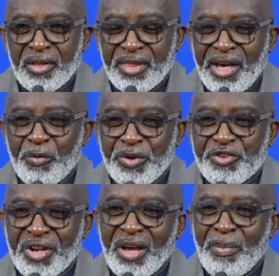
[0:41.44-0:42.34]
that we
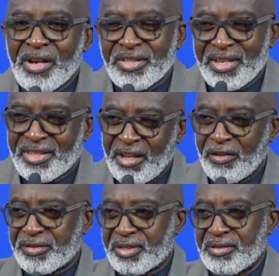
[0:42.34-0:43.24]
trade amongst
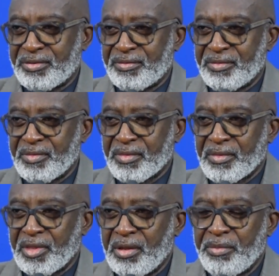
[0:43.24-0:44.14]
ourselves.
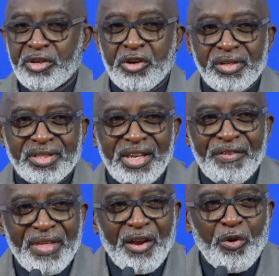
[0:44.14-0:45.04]
Because if that